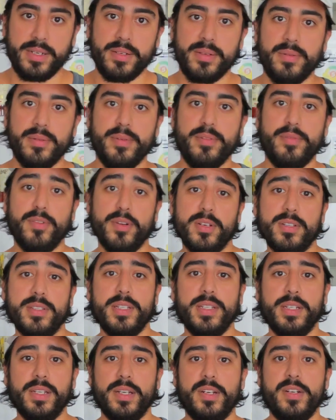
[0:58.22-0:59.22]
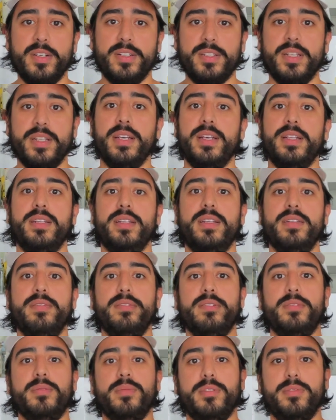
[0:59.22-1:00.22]
We first need to understand the
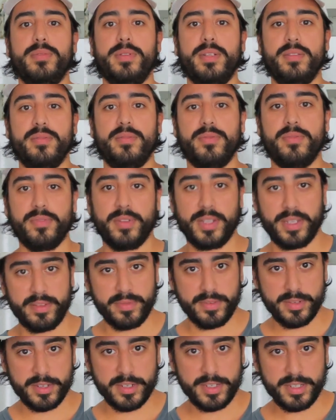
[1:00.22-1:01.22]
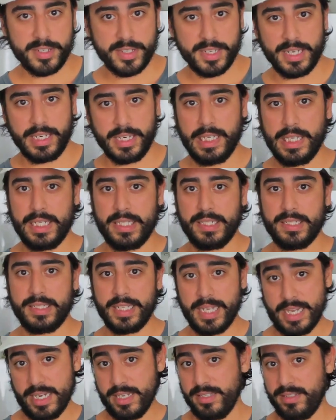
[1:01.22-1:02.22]
difference between flavor and
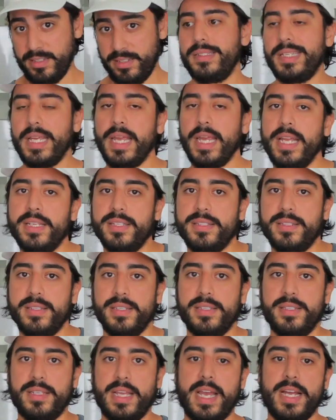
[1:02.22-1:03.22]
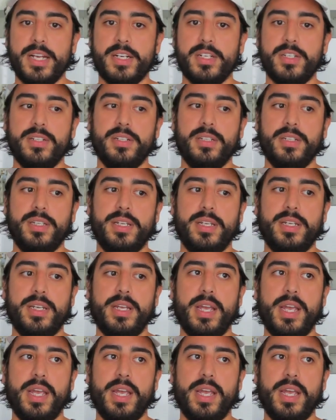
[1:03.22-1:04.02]
taste. Taste is actually